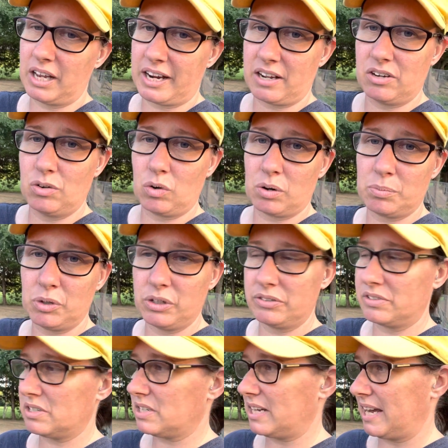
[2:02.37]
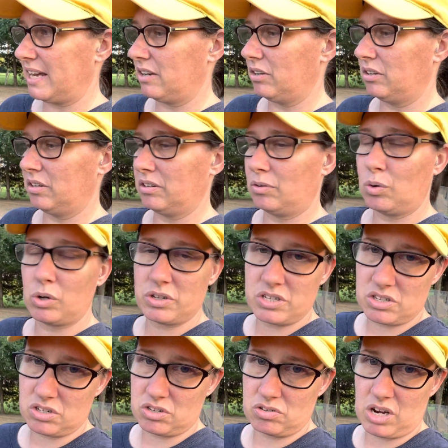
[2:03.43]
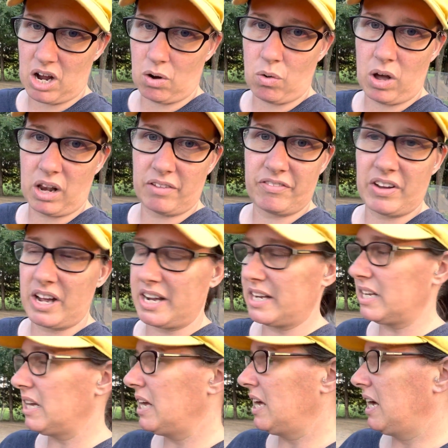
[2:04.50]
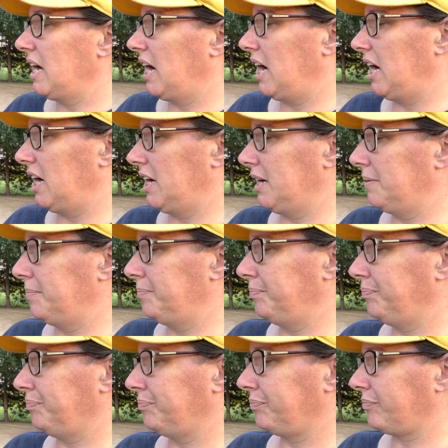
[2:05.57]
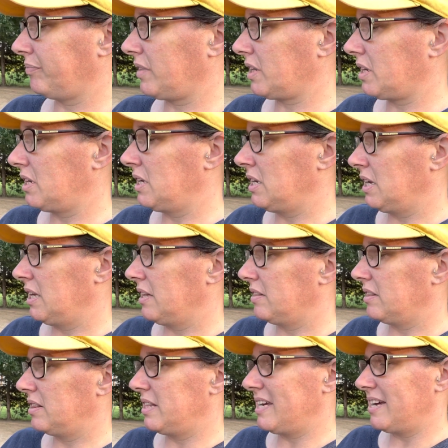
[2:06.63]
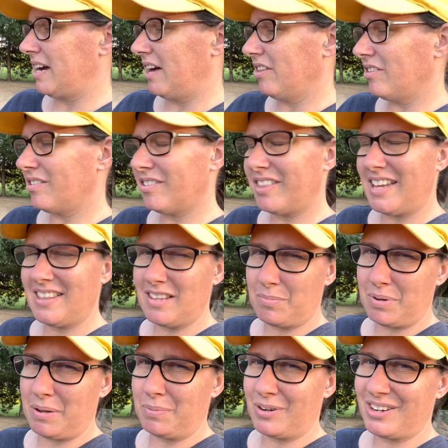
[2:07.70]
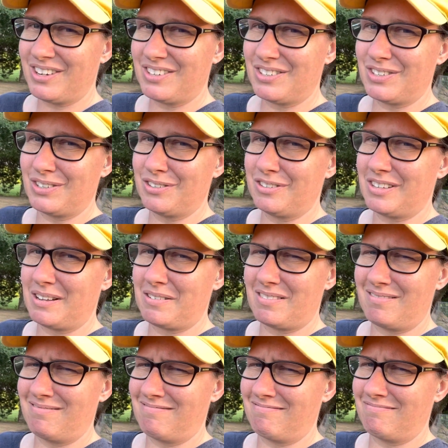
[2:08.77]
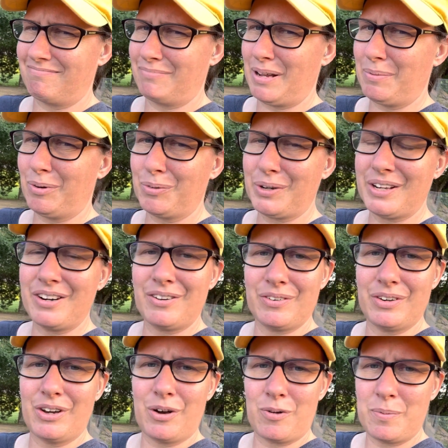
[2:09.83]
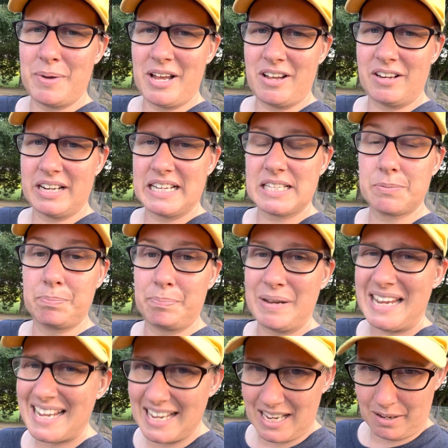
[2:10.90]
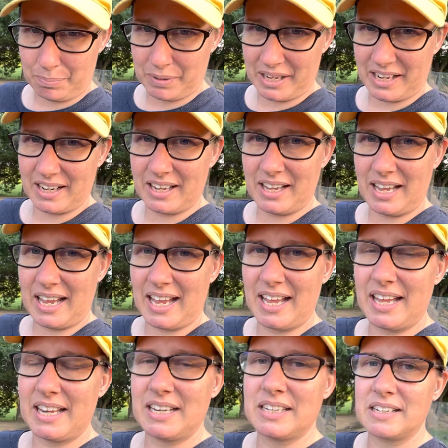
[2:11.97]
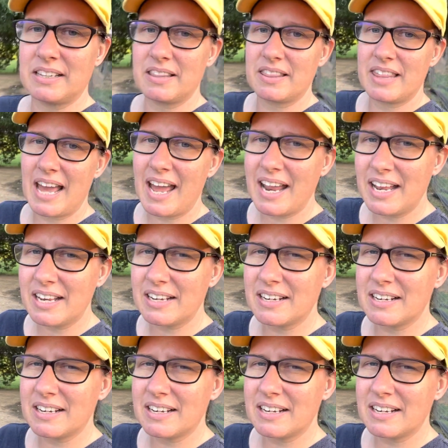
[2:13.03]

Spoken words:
normal scale, horses do not qualify. The other thing that people can do that people really don't know about is beekeeping. And that